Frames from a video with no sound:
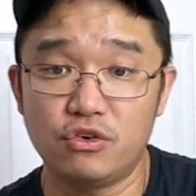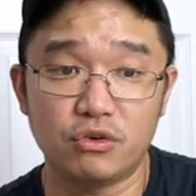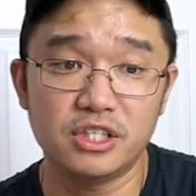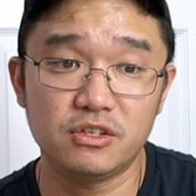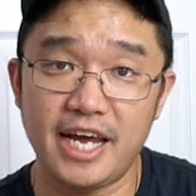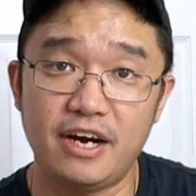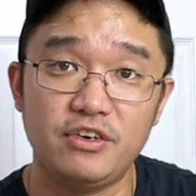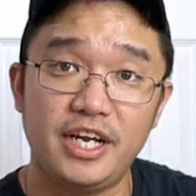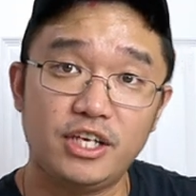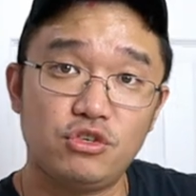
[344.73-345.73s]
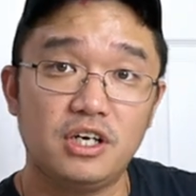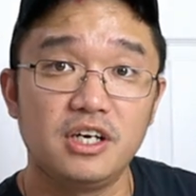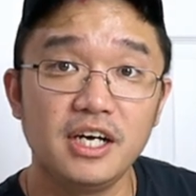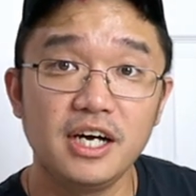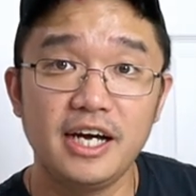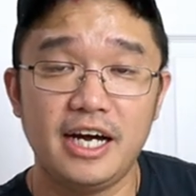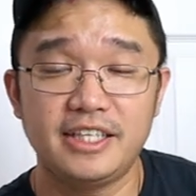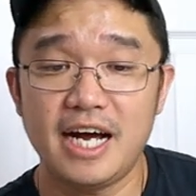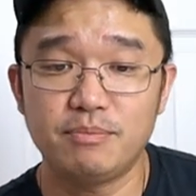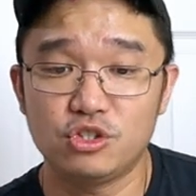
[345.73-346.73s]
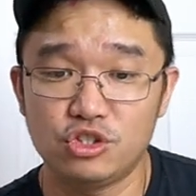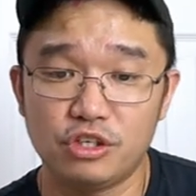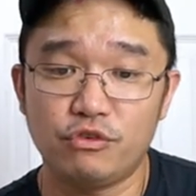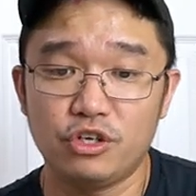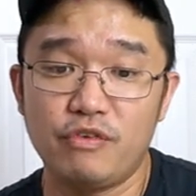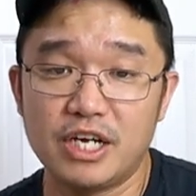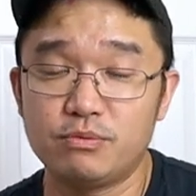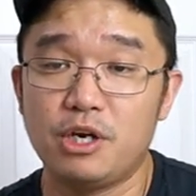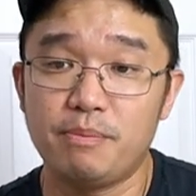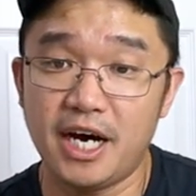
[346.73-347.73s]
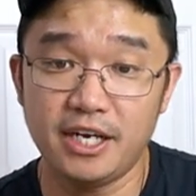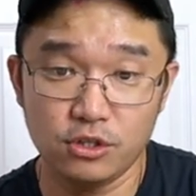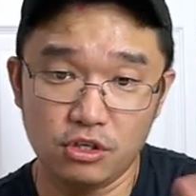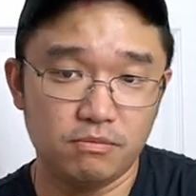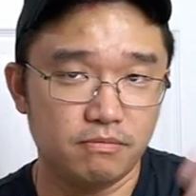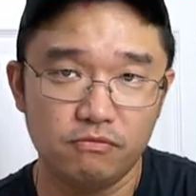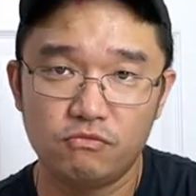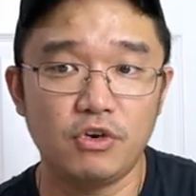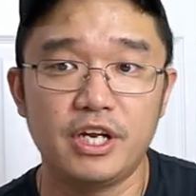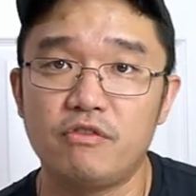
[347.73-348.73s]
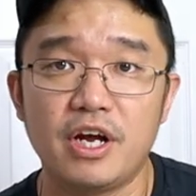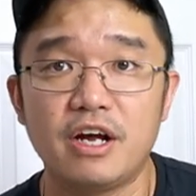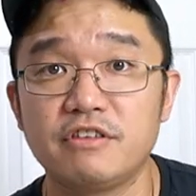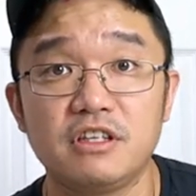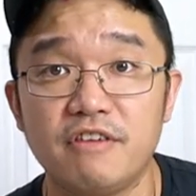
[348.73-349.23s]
You don't need to carry an extra adapter just for your Raspberry Pi. You could run it right off the